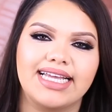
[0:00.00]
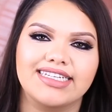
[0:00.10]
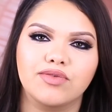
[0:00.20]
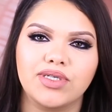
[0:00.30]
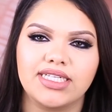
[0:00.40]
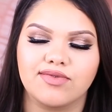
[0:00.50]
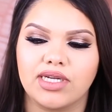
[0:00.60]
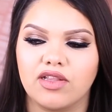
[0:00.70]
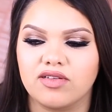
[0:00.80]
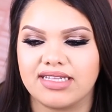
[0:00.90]
next one is
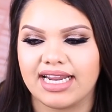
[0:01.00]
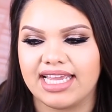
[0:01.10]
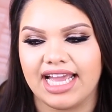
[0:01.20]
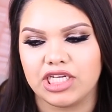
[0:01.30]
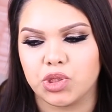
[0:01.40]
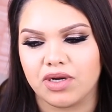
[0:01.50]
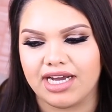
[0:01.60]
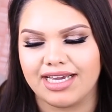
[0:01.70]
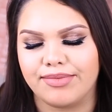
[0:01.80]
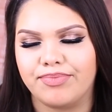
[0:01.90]
one of those that I can't
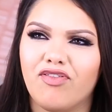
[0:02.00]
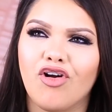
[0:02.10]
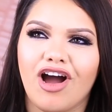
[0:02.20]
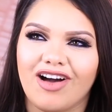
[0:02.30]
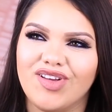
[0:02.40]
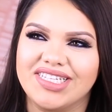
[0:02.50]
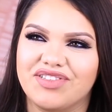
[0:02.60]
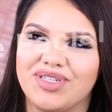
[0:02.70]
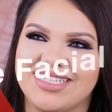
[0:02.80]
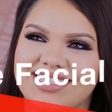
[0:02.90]
try for
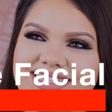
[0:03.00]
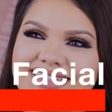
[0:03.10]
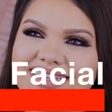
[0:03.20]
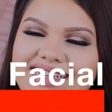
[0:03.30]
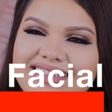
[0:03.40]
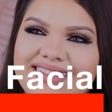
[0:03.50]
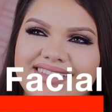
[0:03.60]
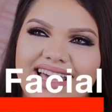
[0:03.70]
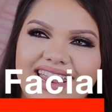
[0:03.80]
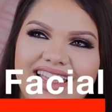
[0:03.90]
obvious reasons. It is
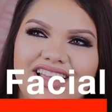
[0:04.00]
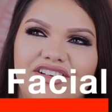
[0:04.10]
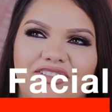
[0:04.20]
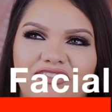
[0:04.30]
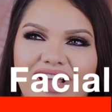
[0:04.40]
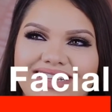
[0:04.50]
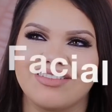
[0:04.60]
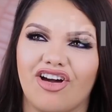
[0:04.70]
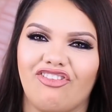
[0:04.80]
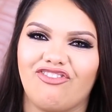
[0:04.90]
setting your face
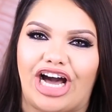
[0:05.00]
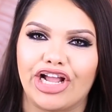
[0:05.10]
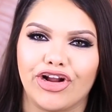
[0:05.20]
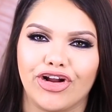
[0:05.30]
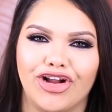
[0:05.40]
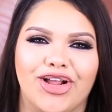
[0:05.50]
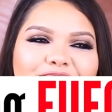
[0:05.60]
on fire.